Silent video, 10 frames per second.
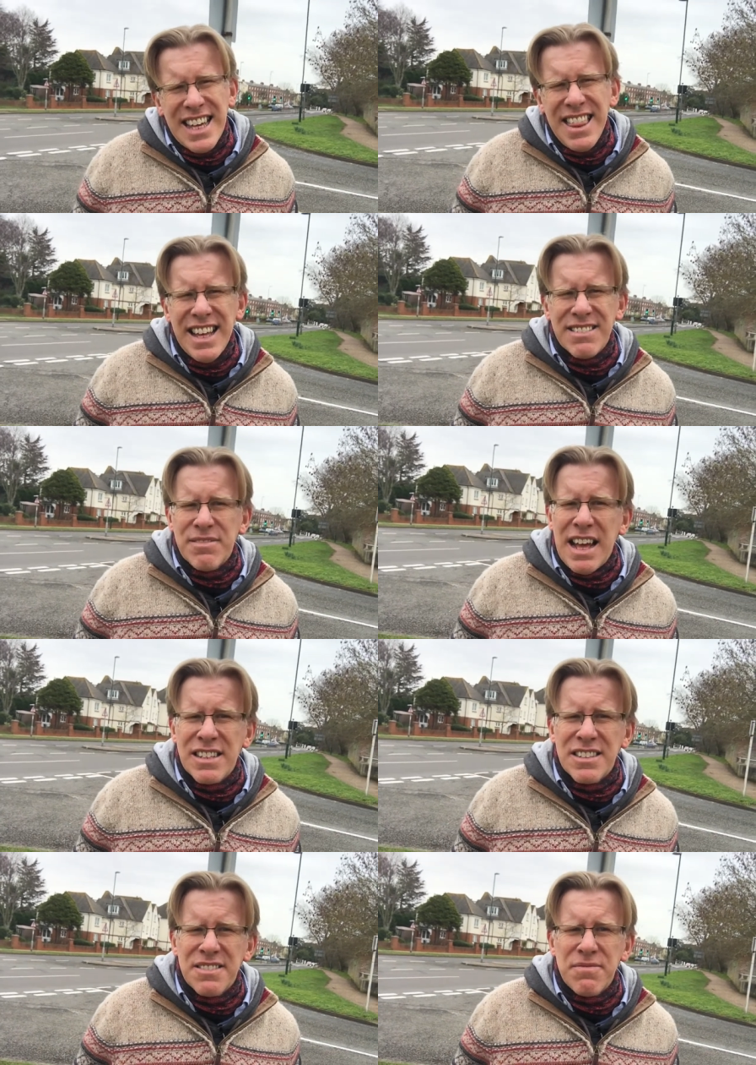I think that
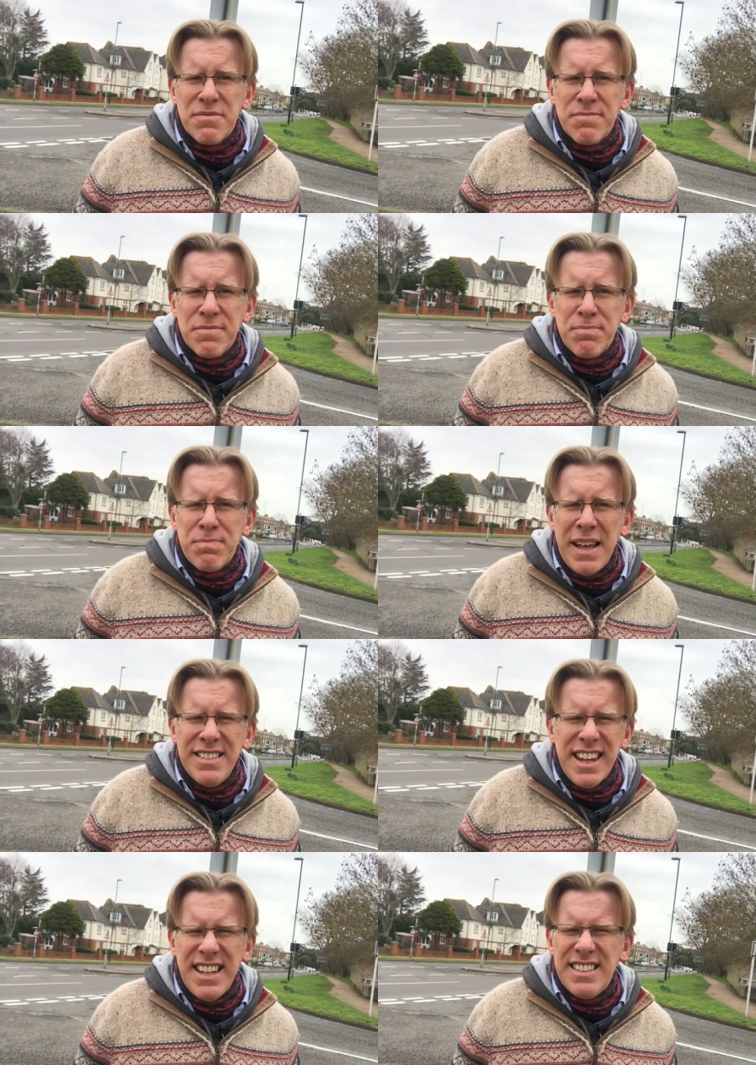
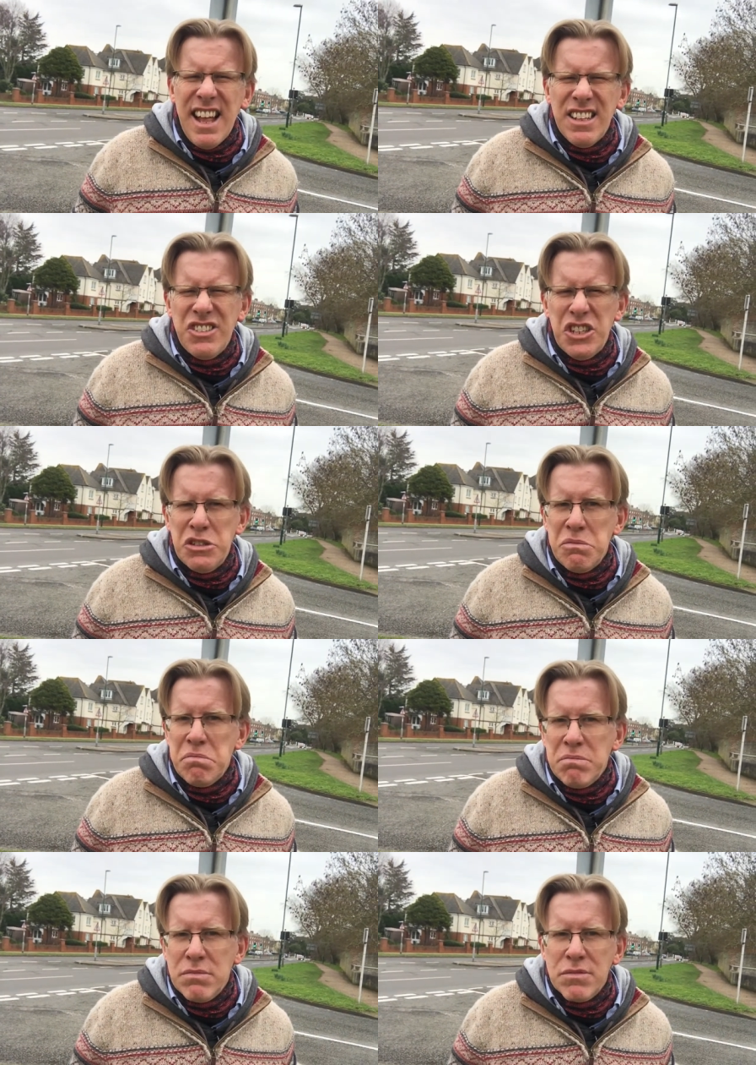basically tells you
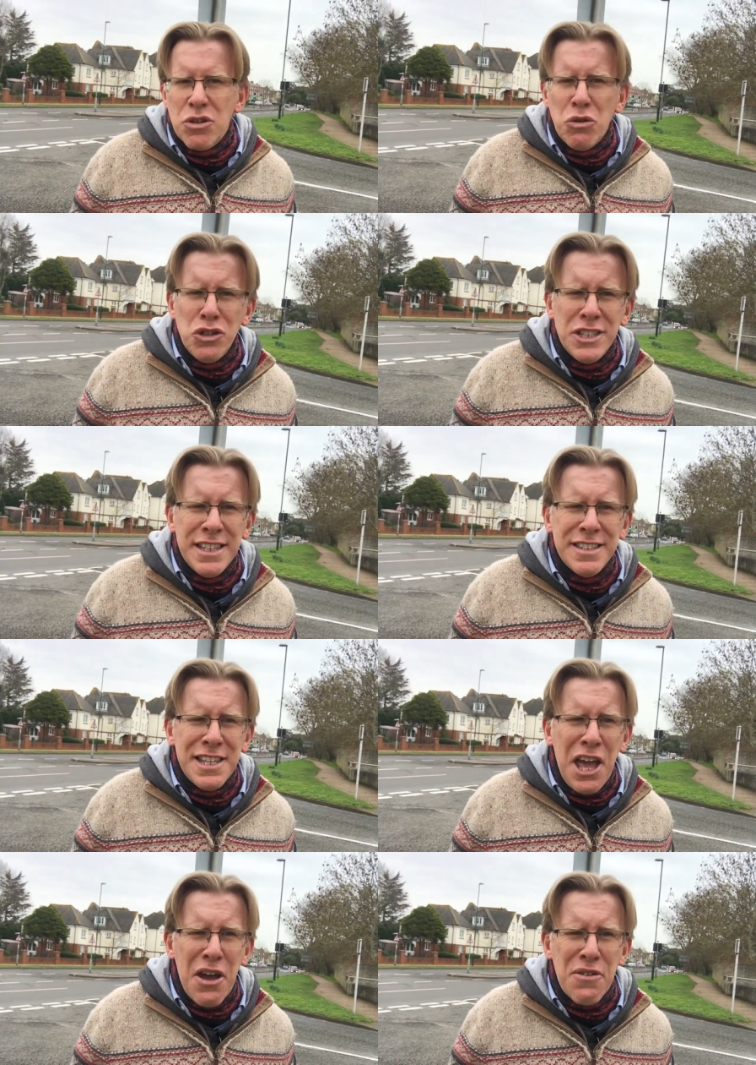all you need to
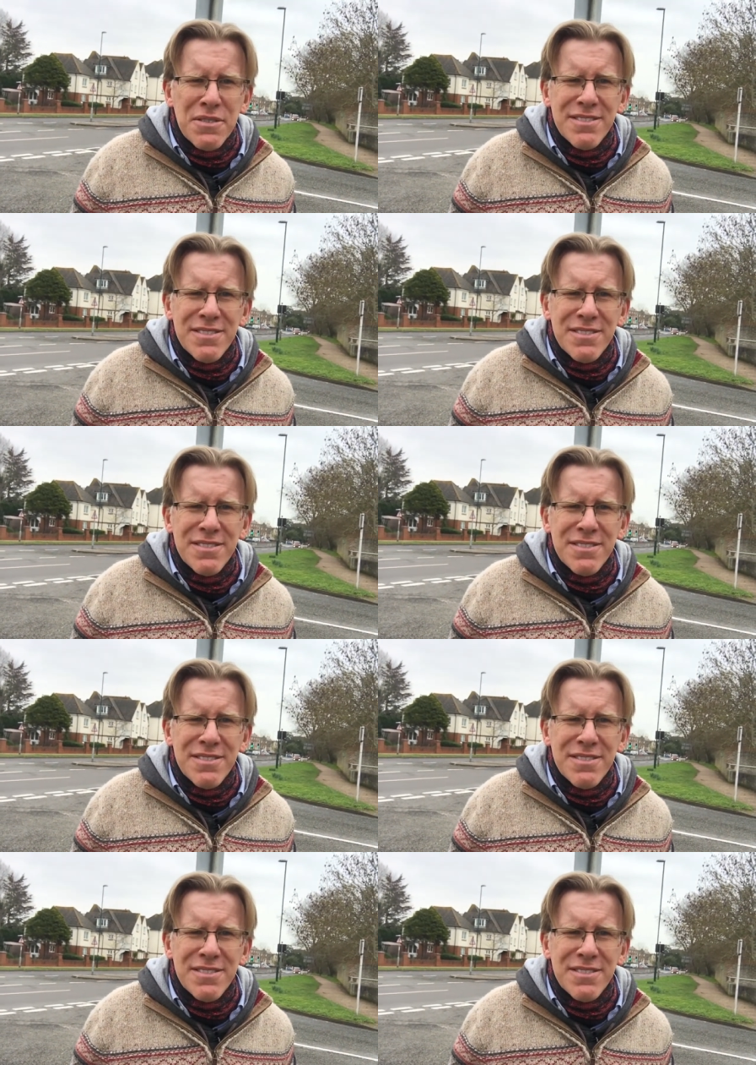know.